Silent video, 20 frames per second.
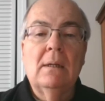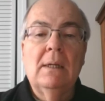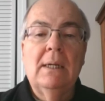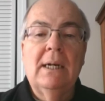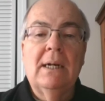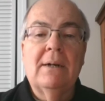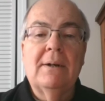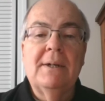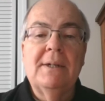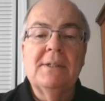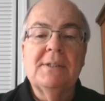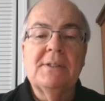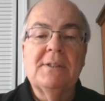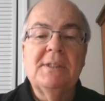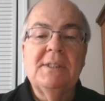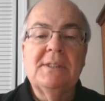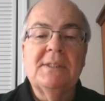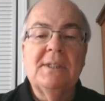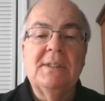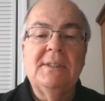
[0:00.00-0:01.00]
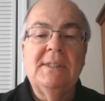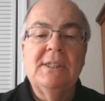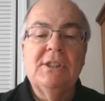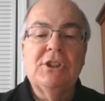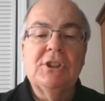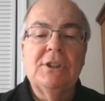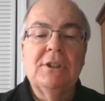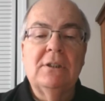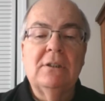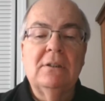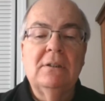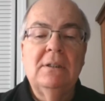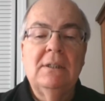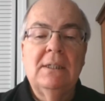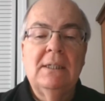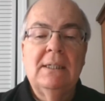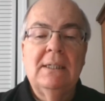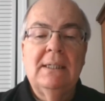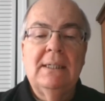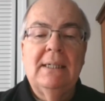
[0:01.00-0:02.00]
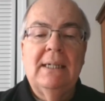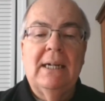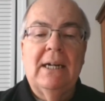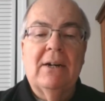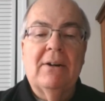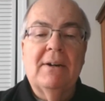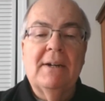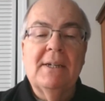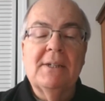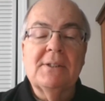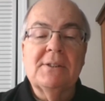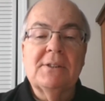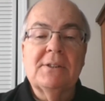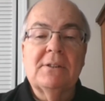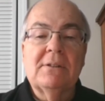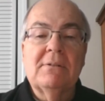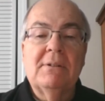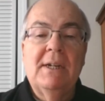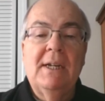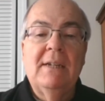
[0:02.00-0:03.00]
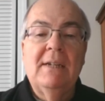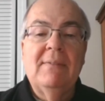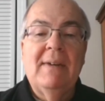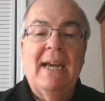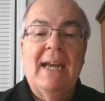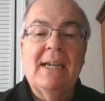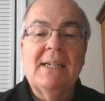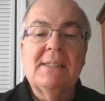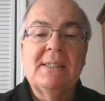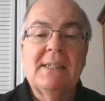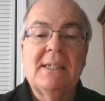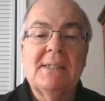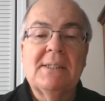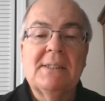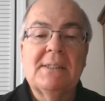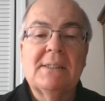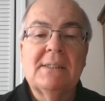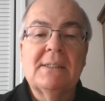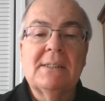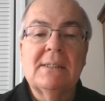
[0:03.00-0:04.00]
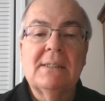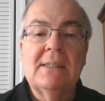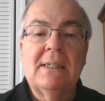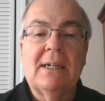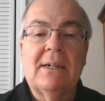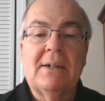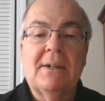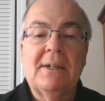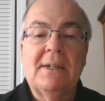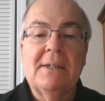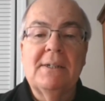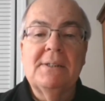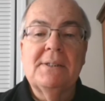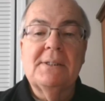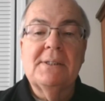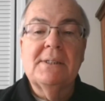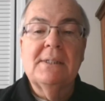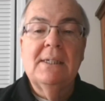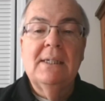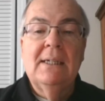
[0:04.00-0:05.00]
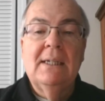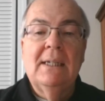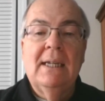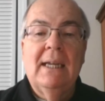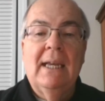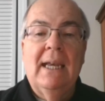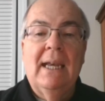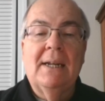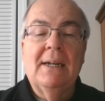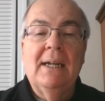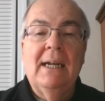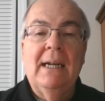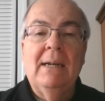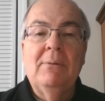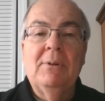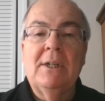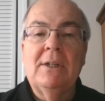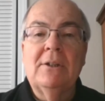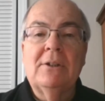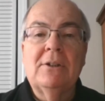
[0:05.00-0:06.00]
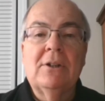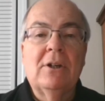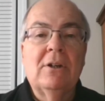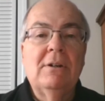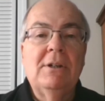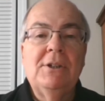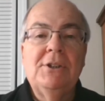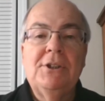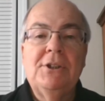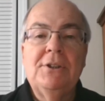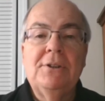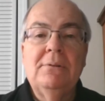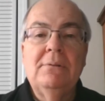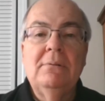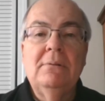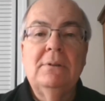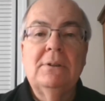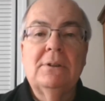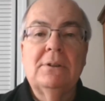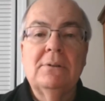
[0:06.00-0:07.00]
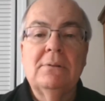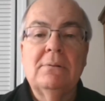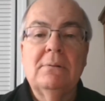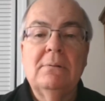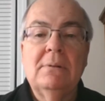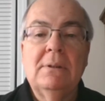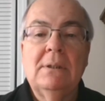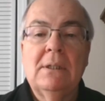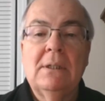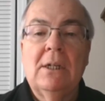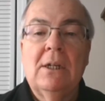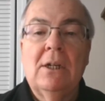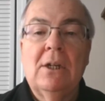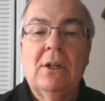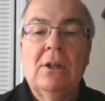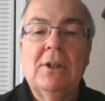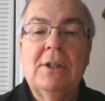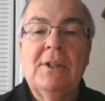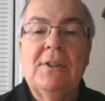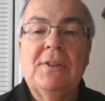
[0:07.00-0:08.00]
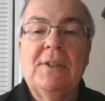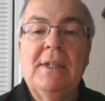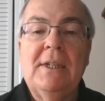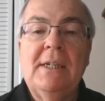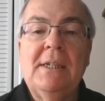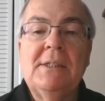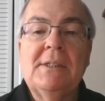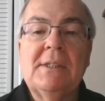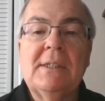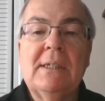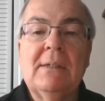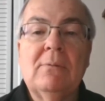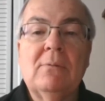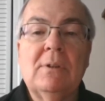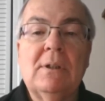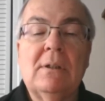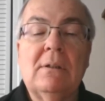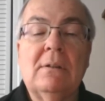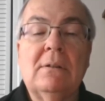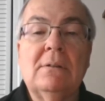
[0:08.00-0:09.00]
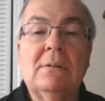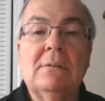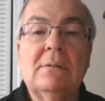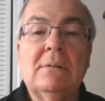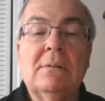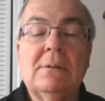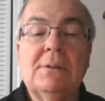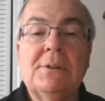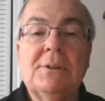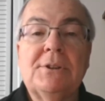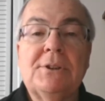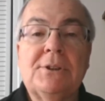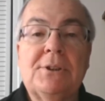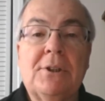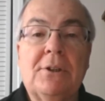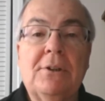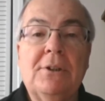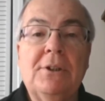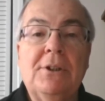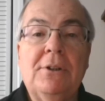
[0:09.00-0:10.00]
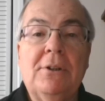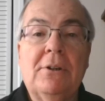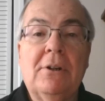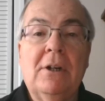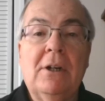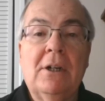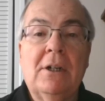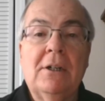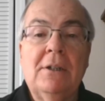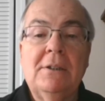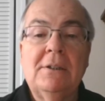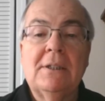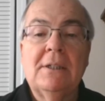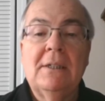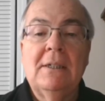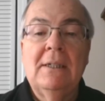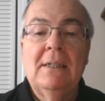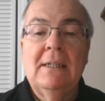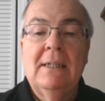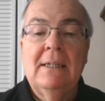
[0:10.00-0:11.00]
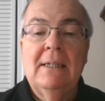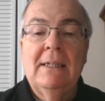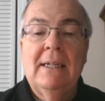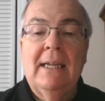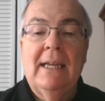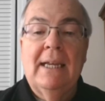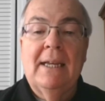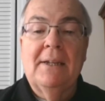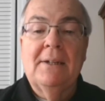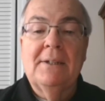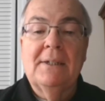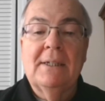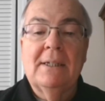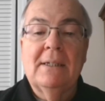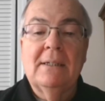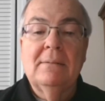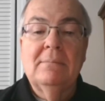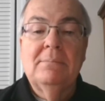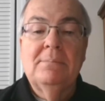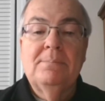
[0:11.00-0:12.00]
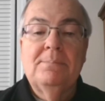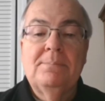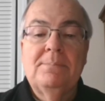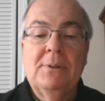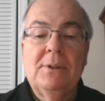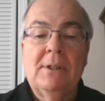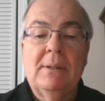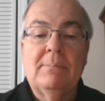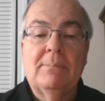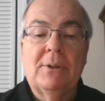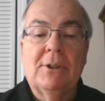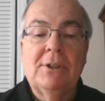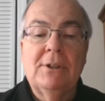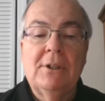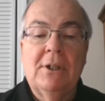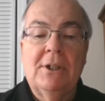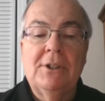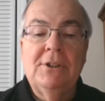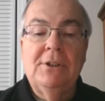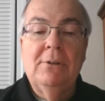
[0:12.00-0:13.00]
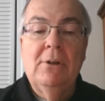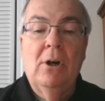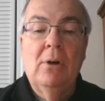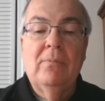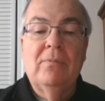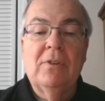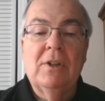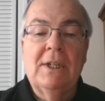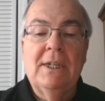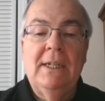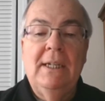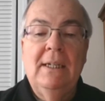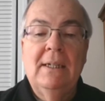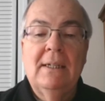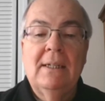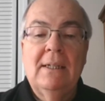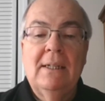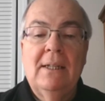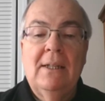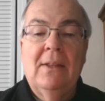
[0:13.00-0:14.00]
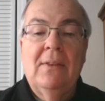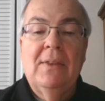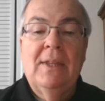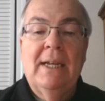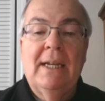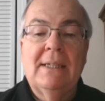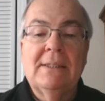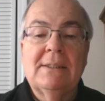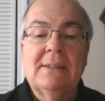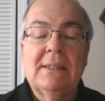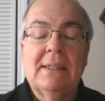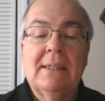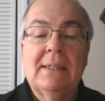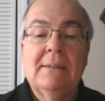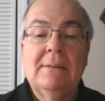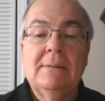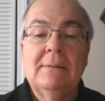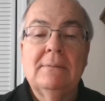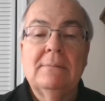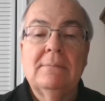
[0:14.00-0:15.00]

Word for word: areas, these additional areas, creative access areas and I would encourage you to look at these. It will stir your heart and uh, put a burden on you, hopefully, that uh,